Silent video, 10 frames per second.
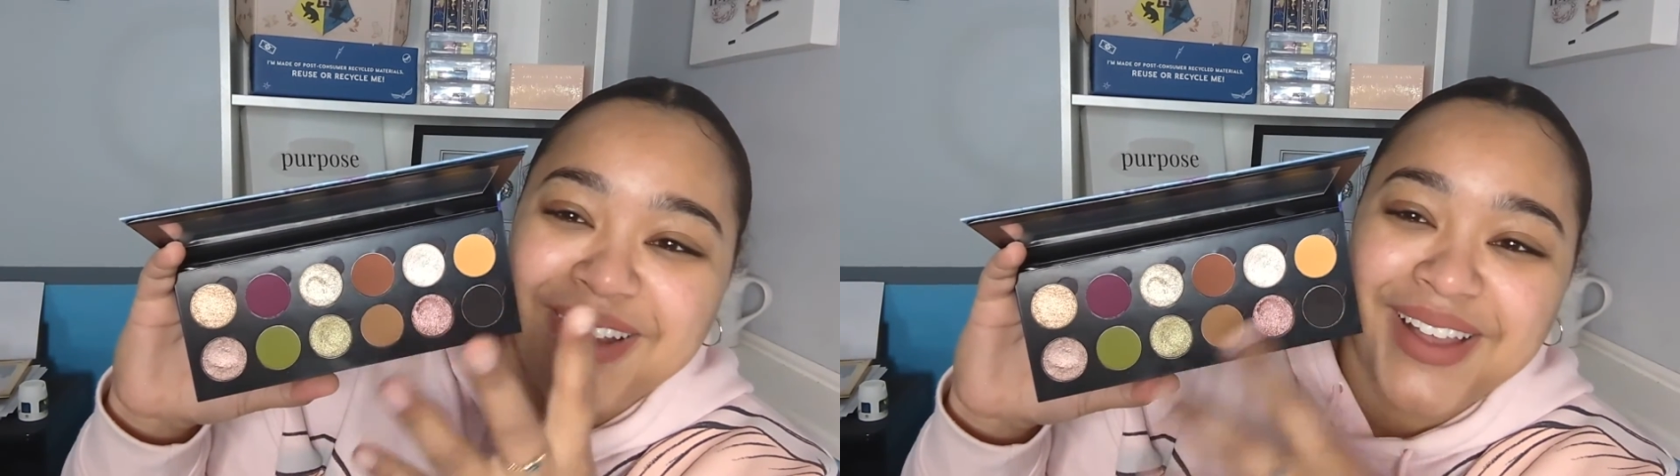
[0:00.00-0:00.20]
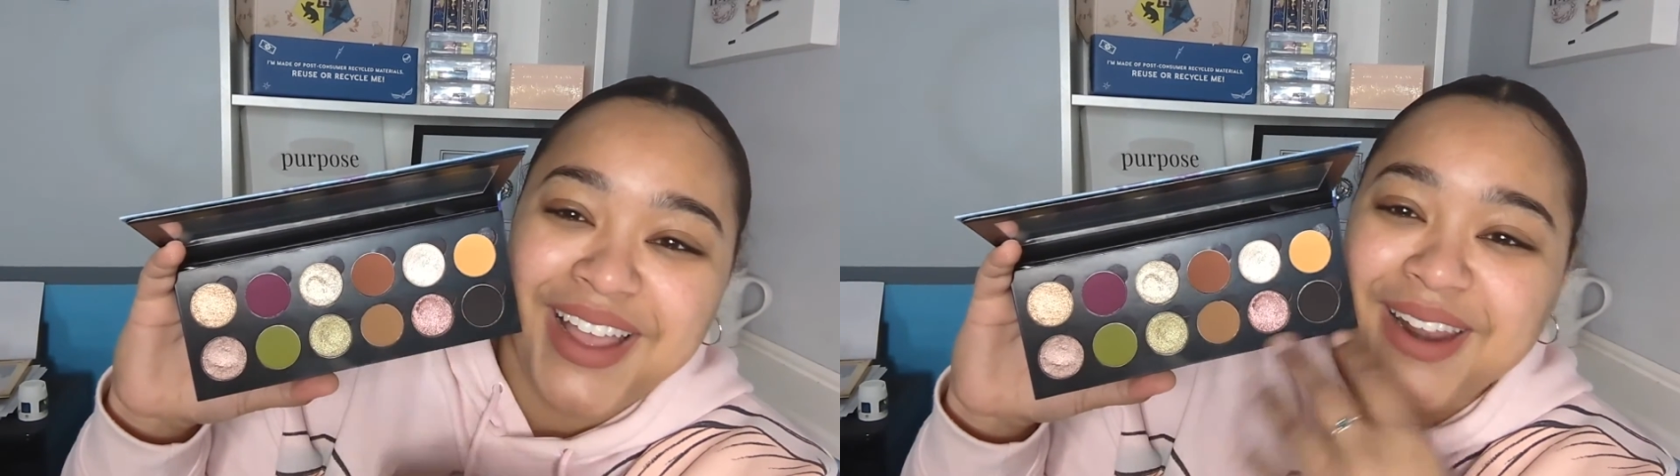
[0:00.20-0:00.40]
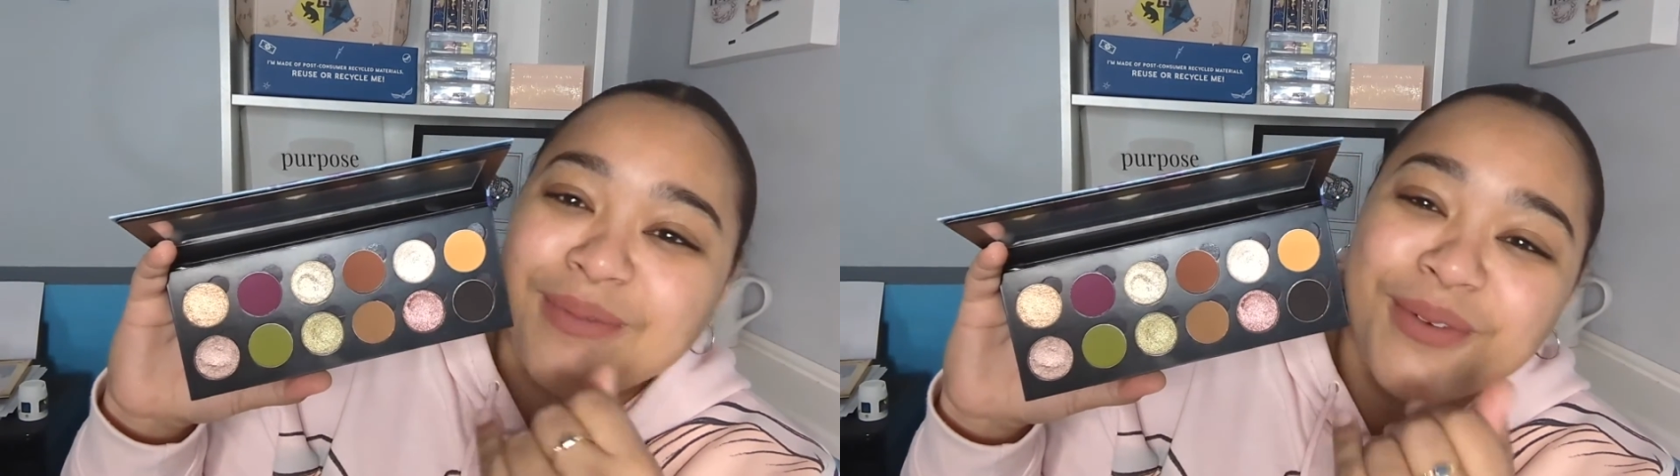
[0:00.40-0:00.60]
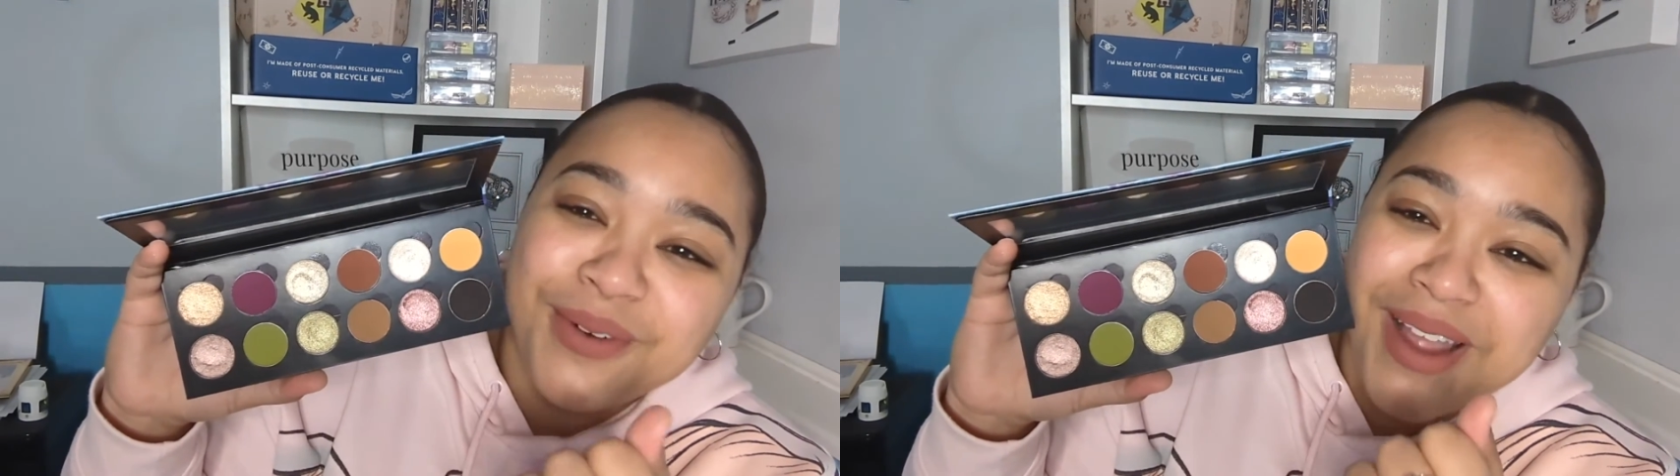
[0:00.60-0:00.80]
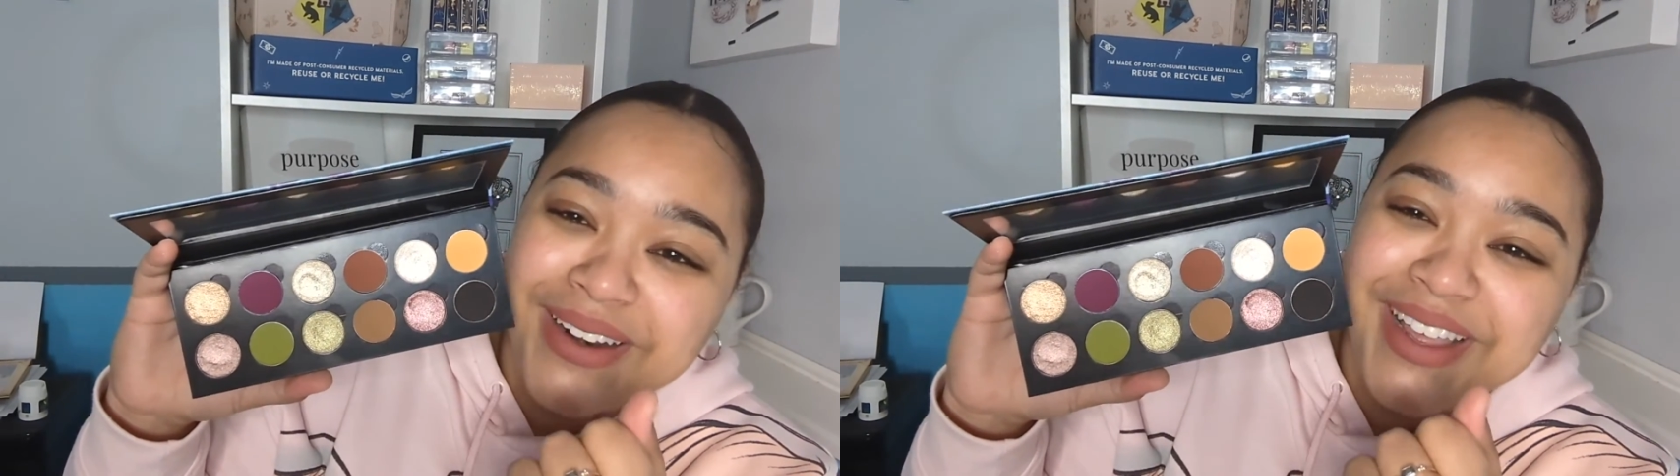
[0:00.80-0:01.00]
gotta move it
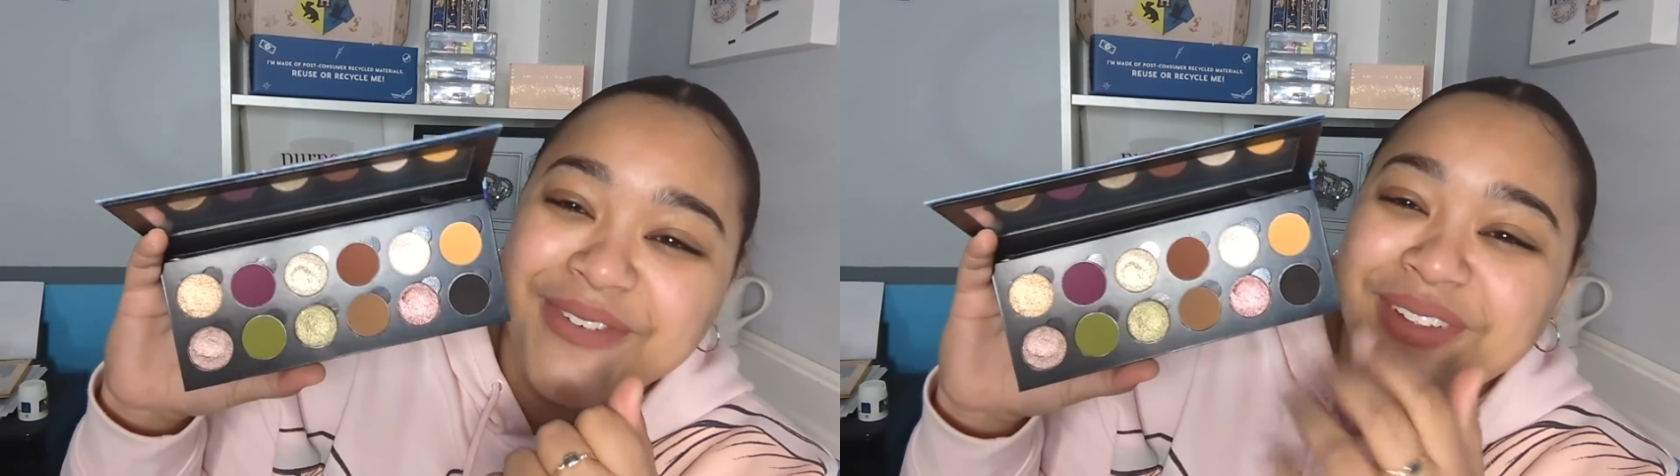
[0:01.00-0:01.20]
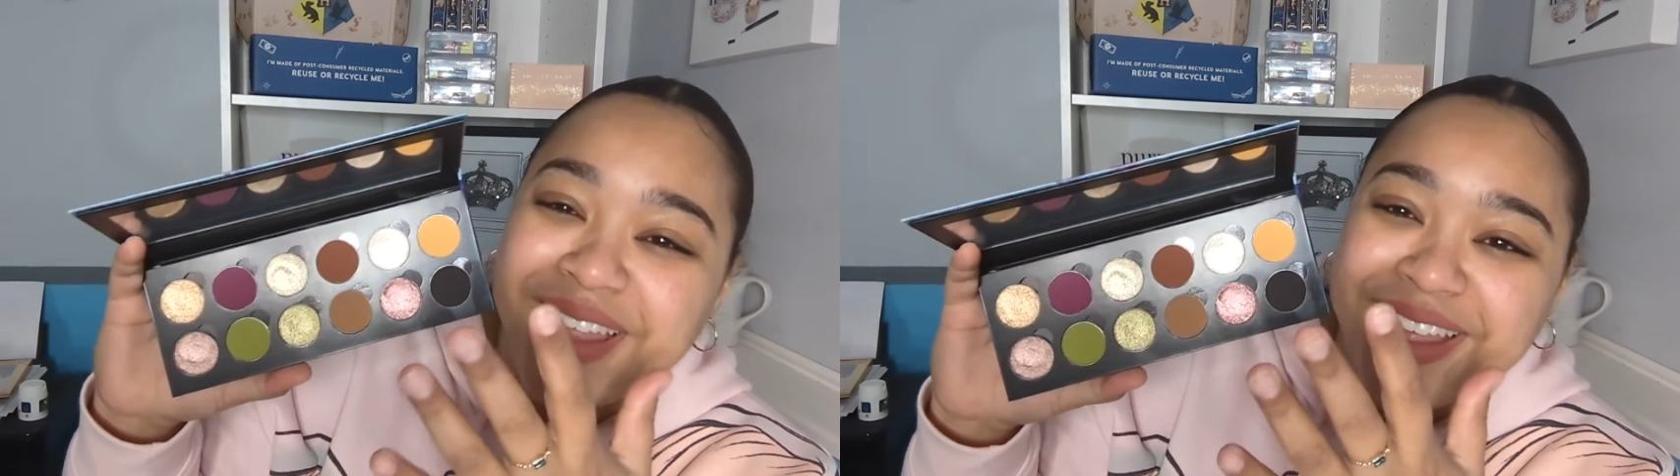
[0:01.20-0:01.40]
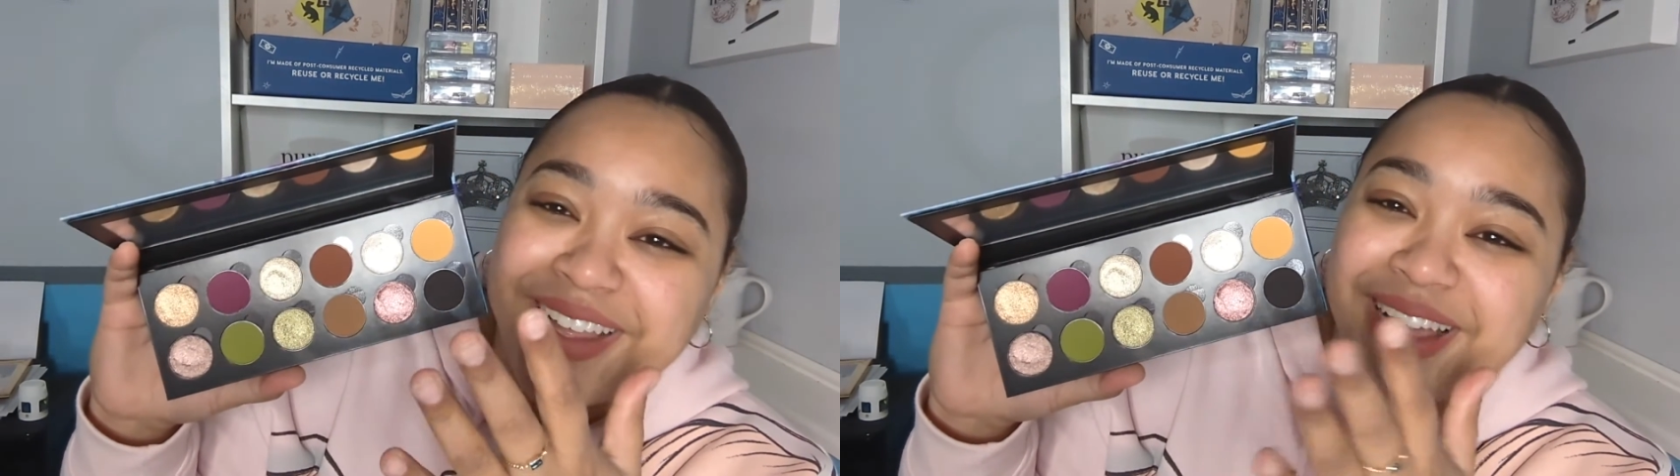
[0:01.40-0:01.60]
around, I feel like,